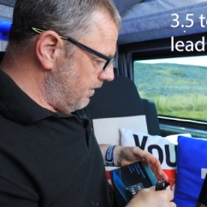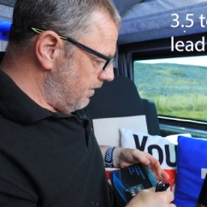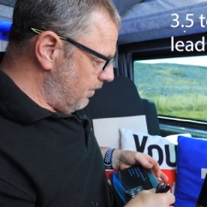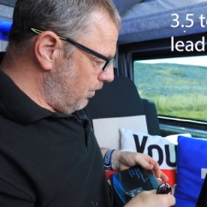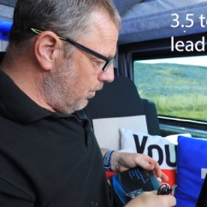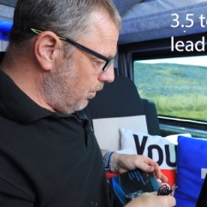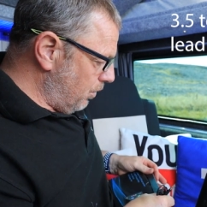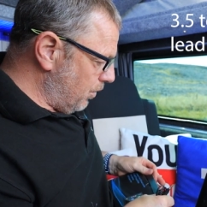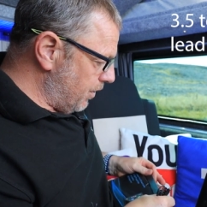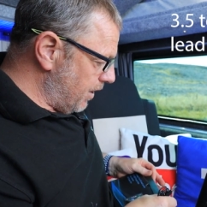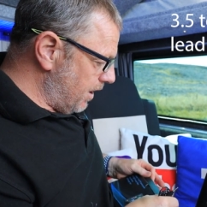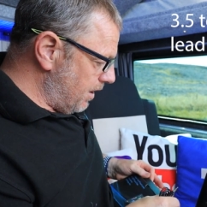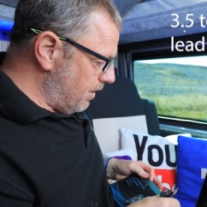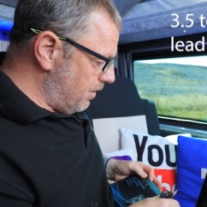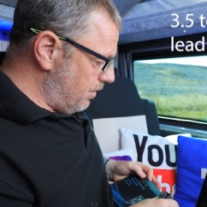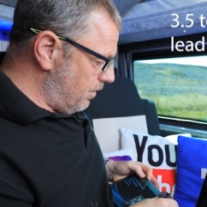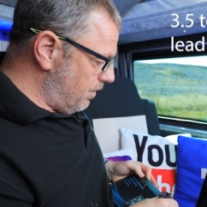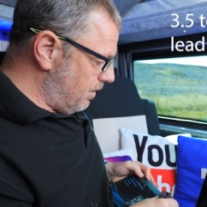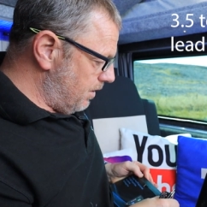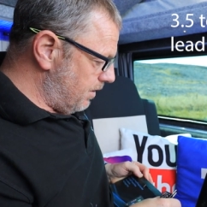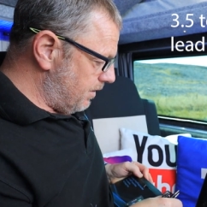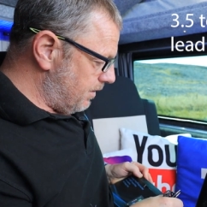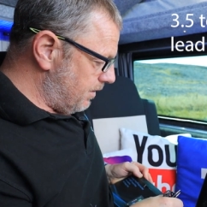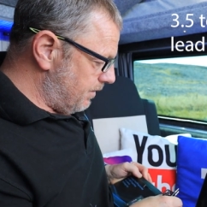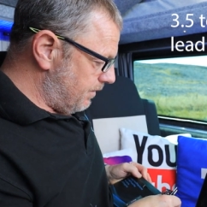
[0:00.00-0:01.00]

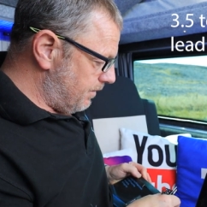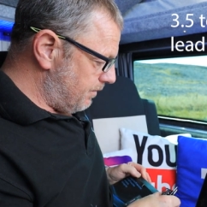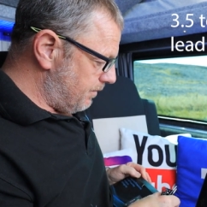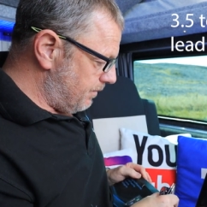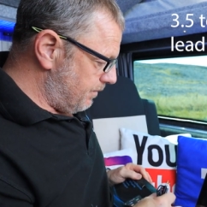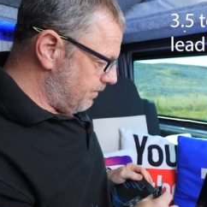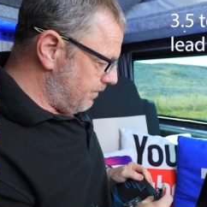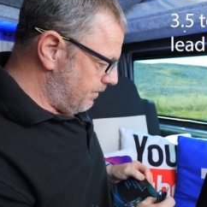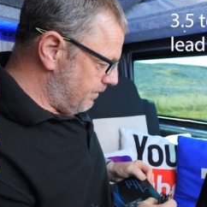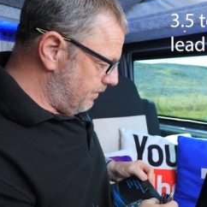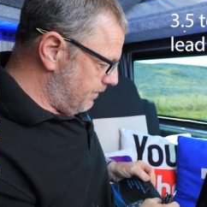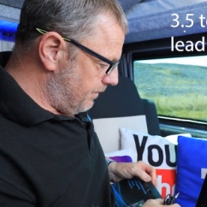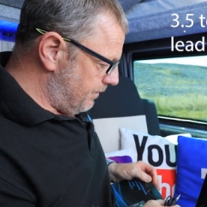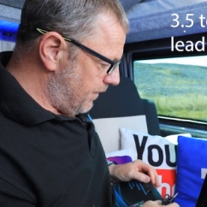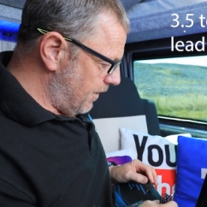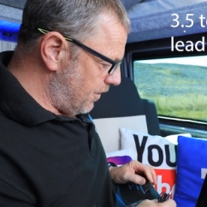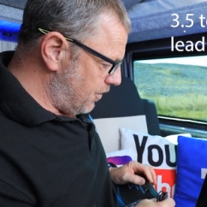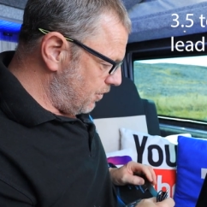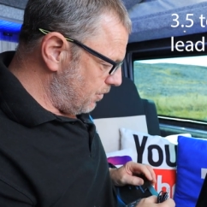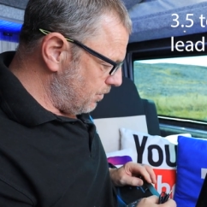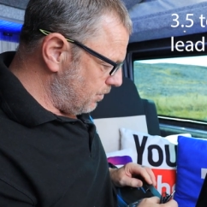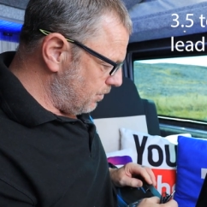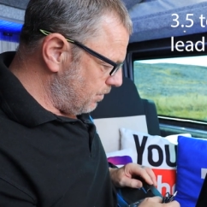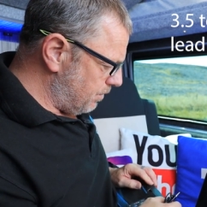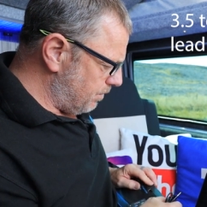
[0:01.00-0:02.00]
audio
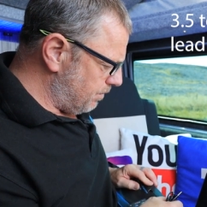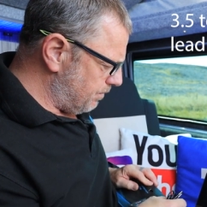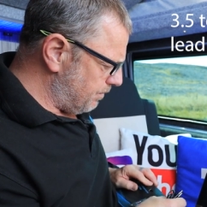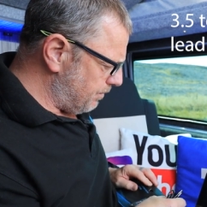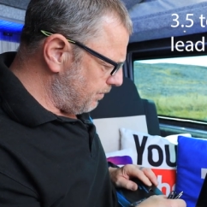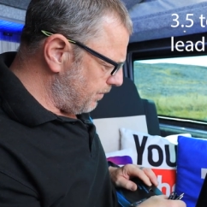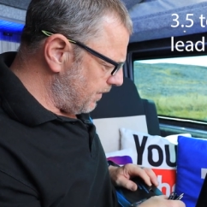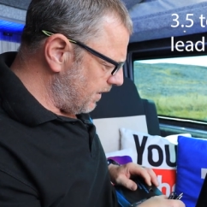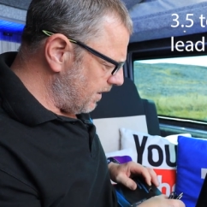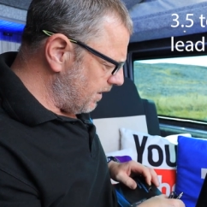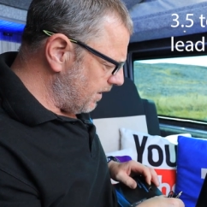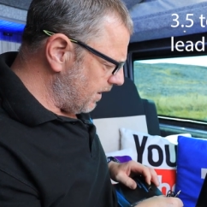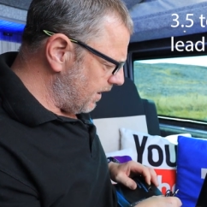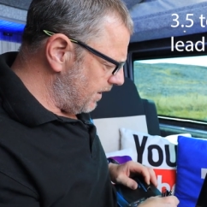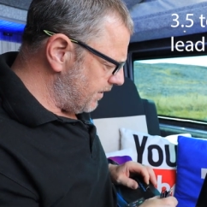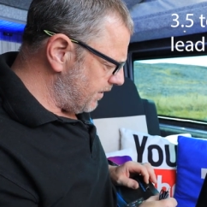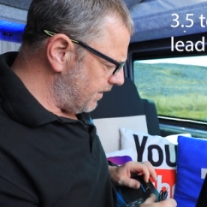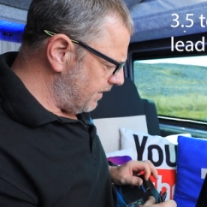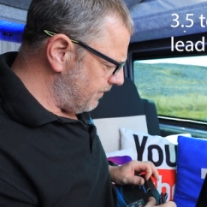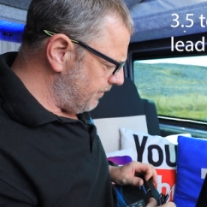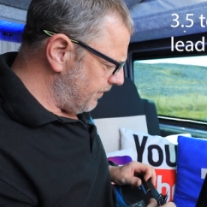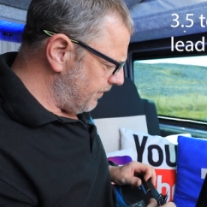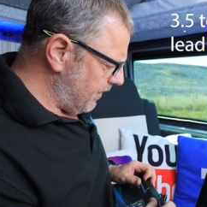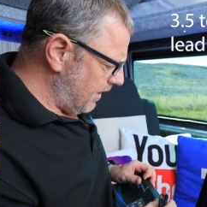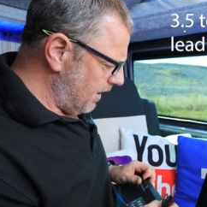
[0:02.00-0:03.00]
visual plug, is
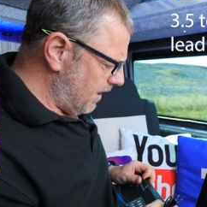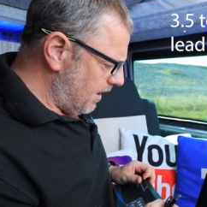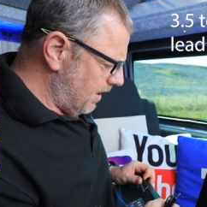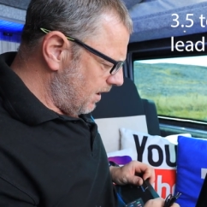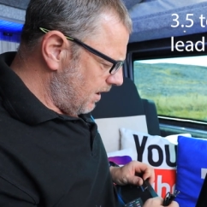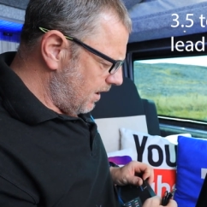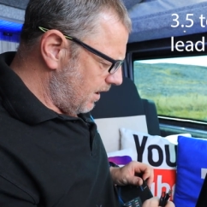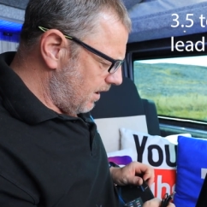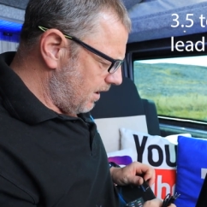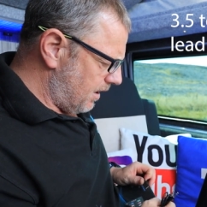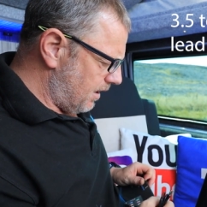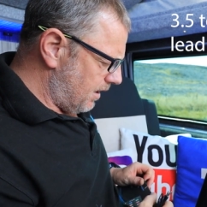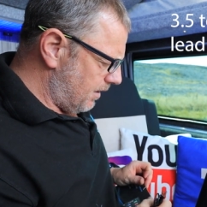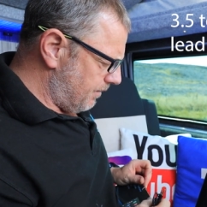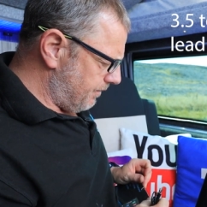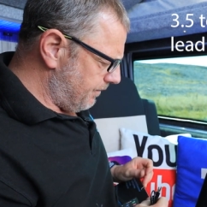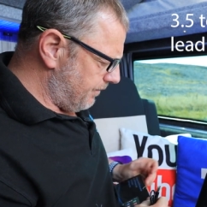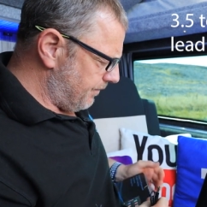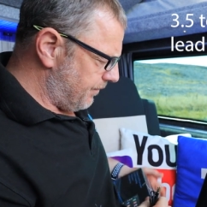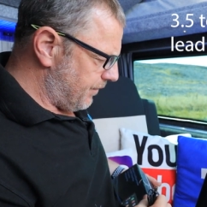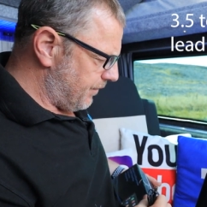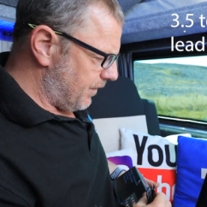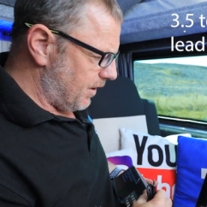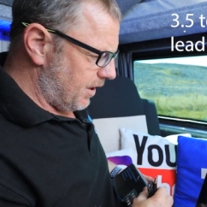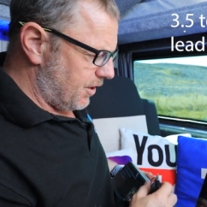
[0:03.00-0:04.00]
it?
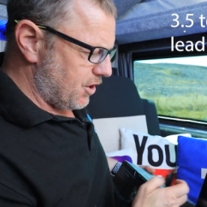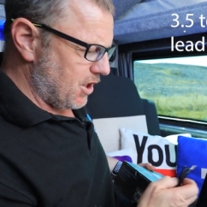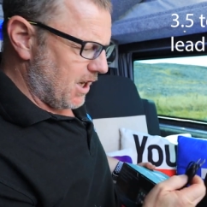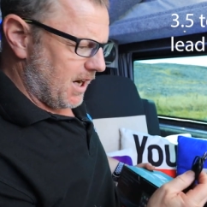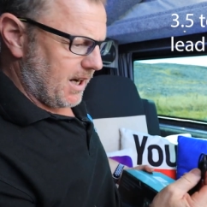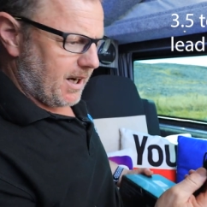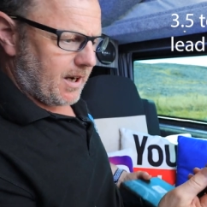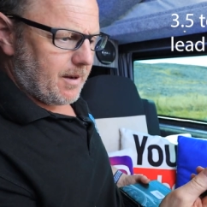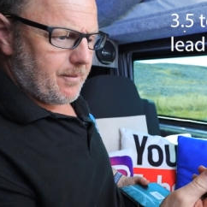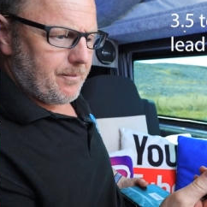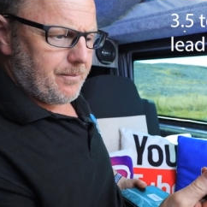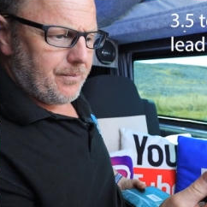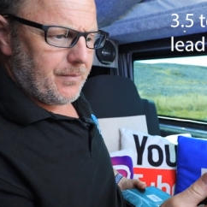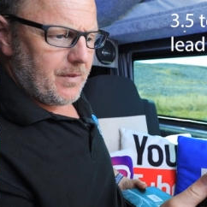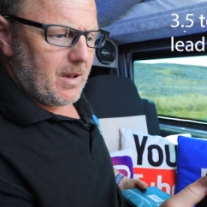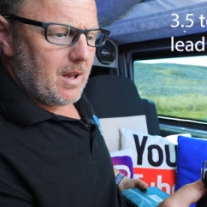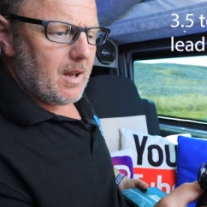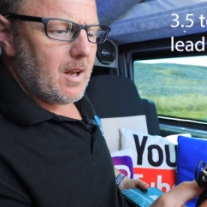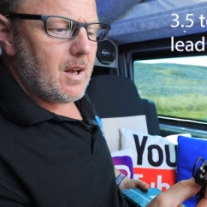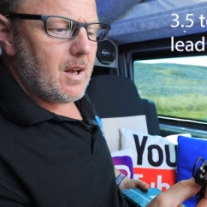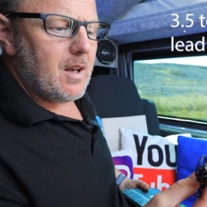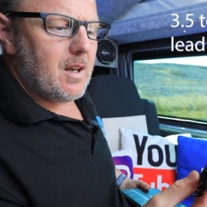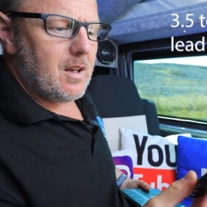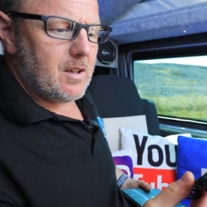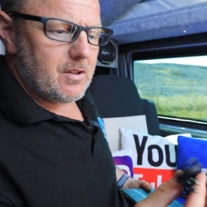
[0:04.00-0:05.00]
Jack.
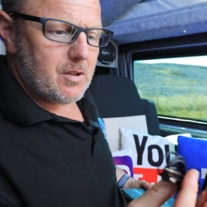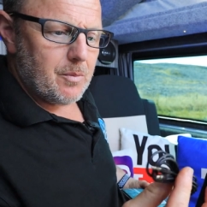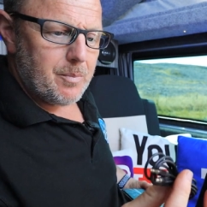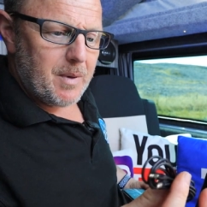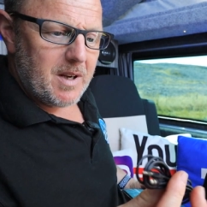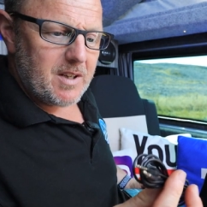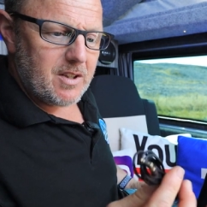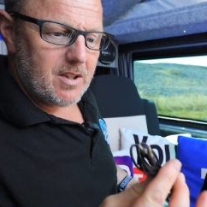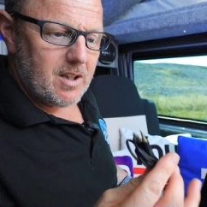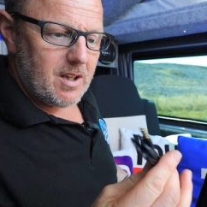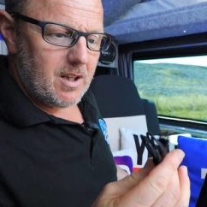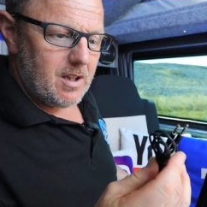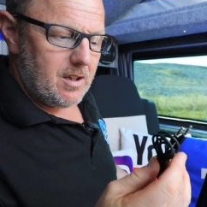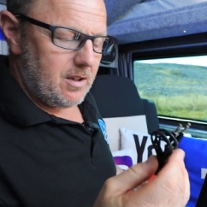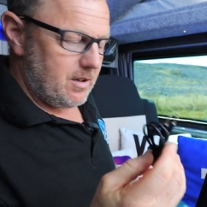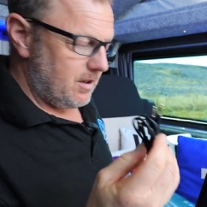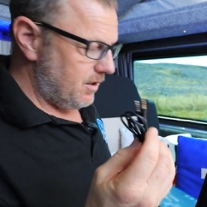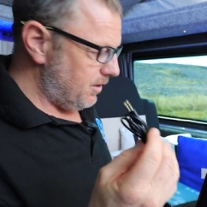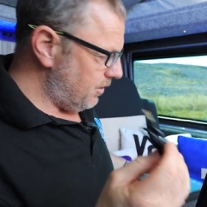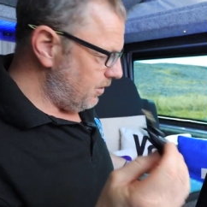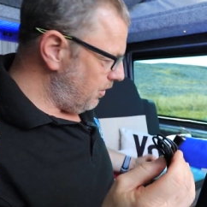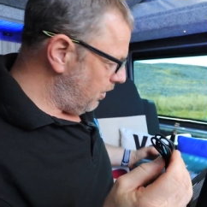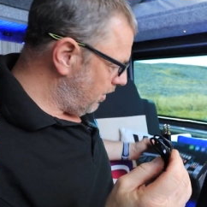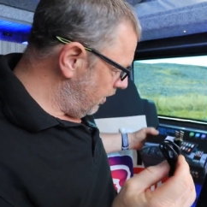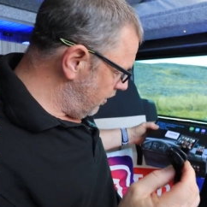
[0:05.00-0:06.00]
So basically,
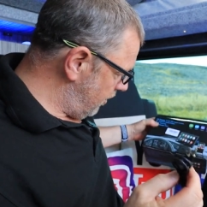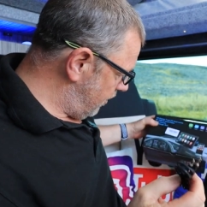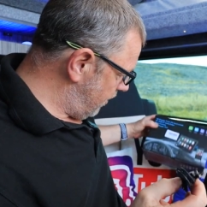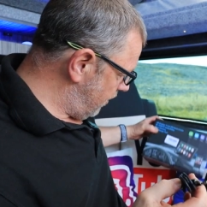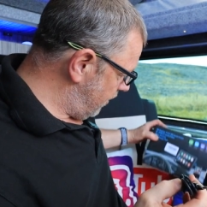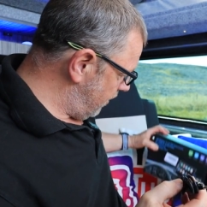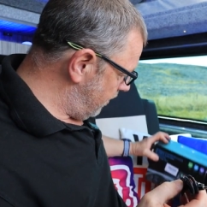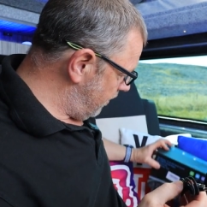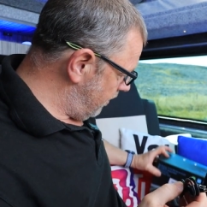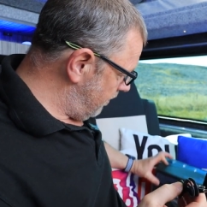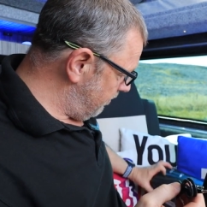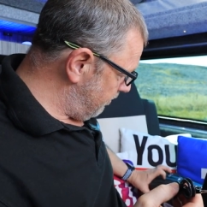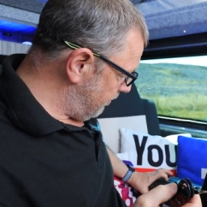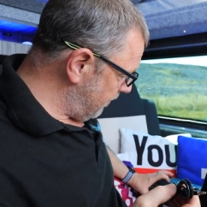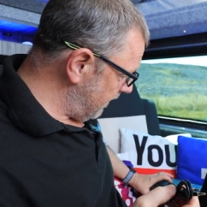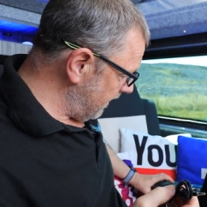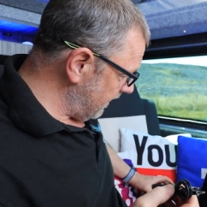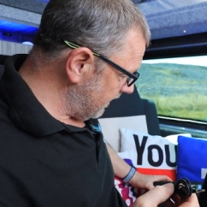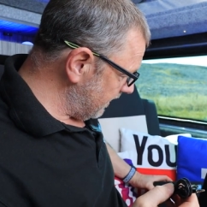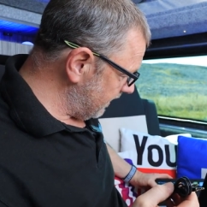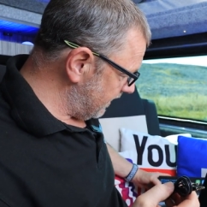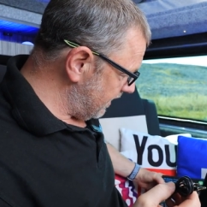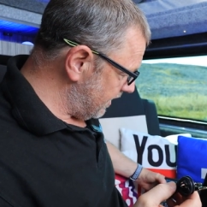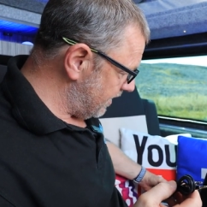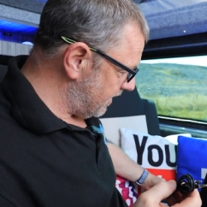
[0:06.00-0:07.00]
you can
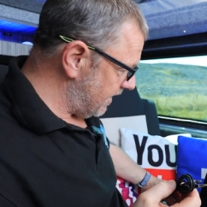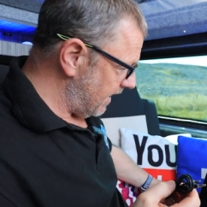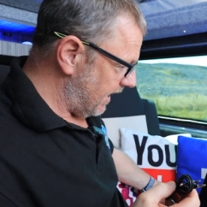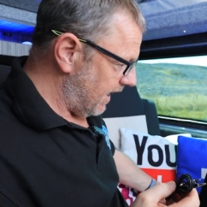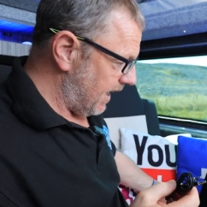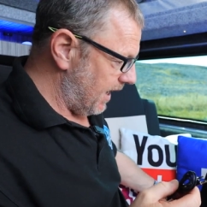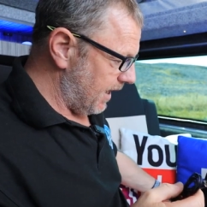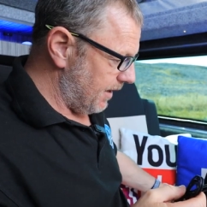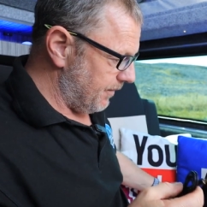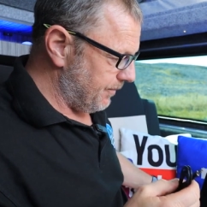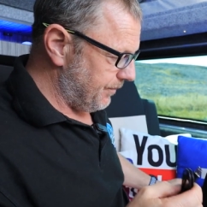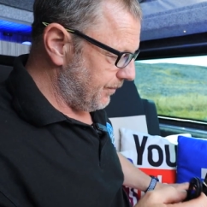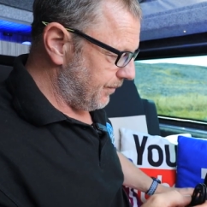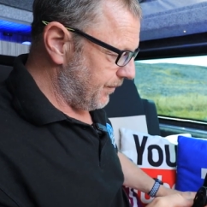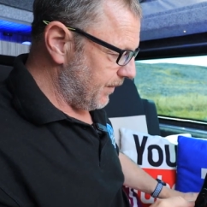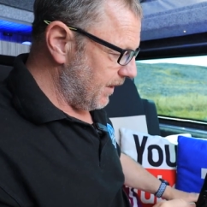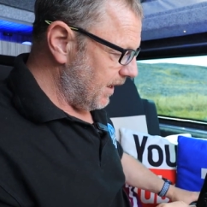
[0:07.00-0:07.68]
plug this thing in